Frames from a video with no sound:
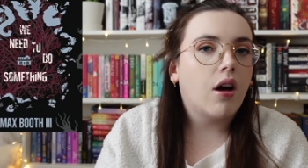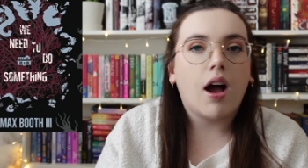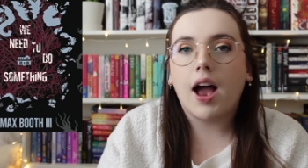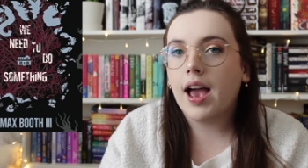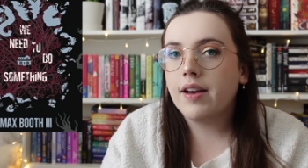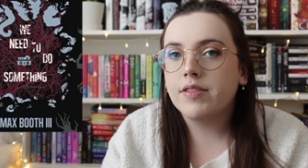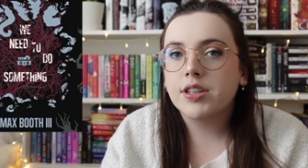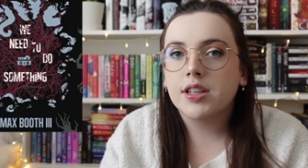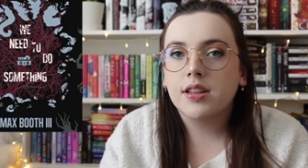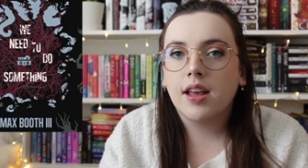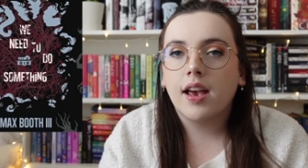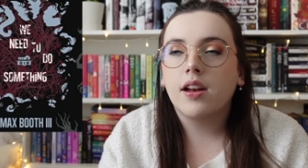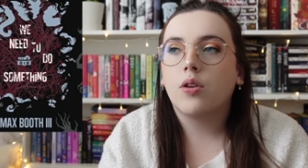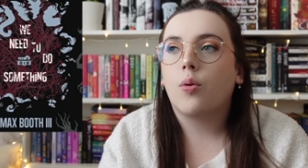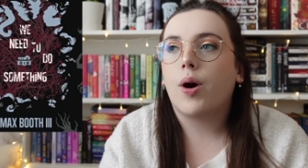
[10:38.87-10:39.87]
I haven't done
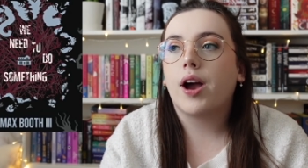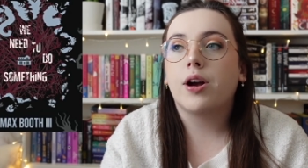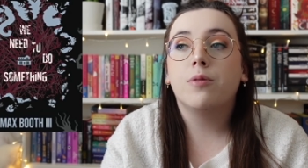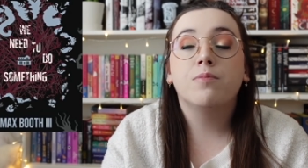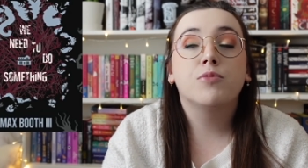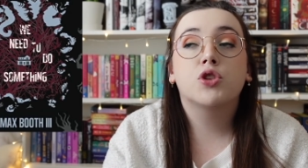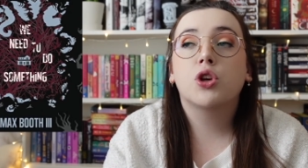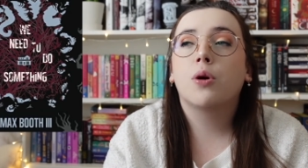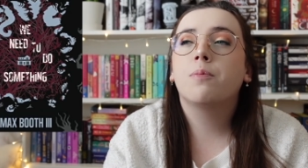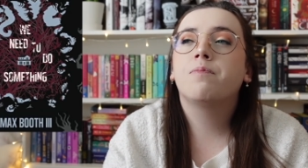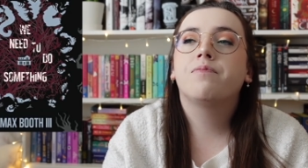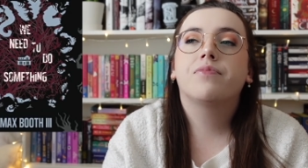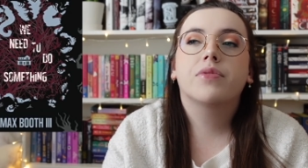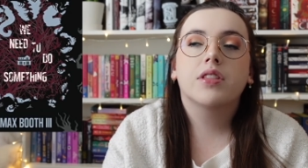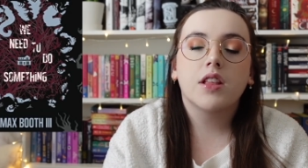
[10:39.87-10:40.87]
that in a while so
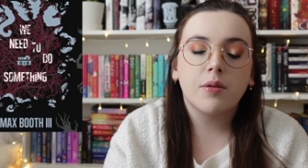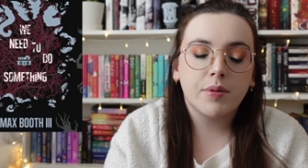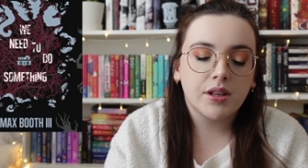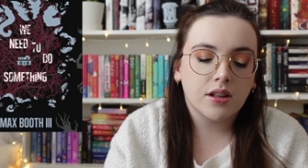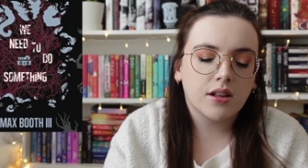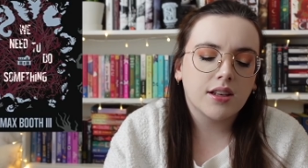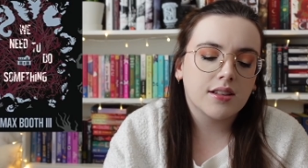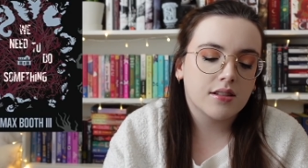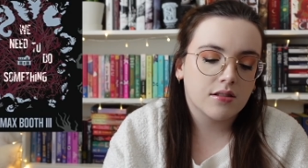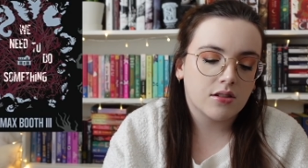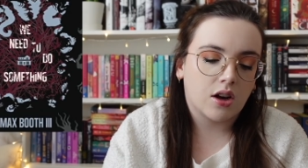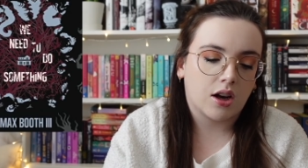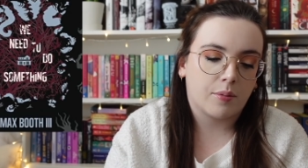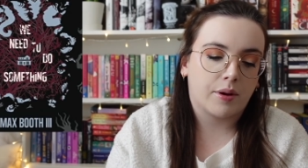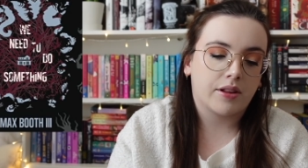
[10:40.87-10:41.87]
let me let's
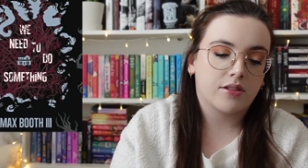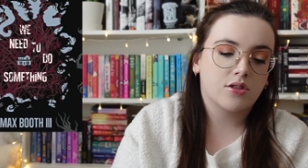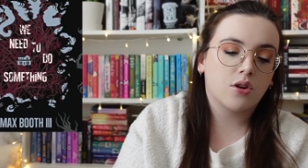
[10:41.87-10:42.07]
talk about.